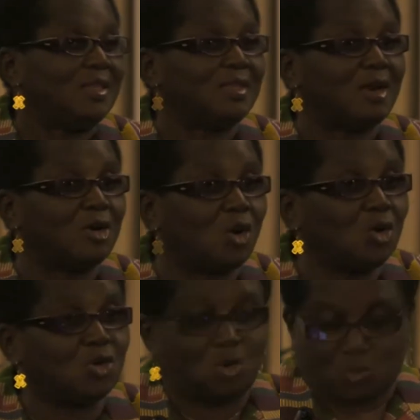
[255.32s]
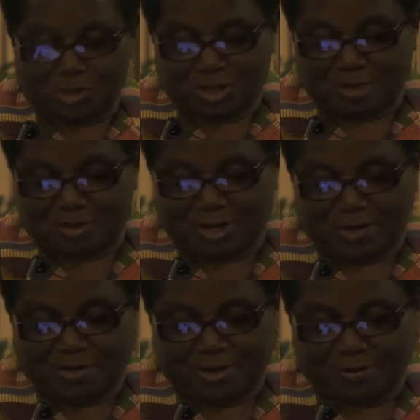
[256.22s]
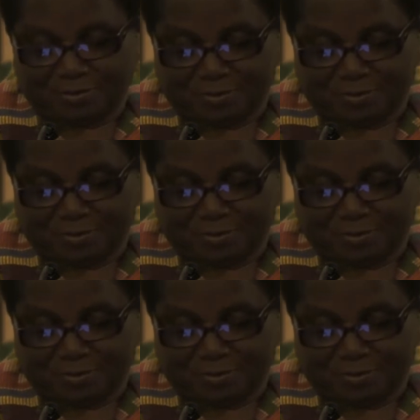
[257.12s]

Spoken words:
the road on which I'm driving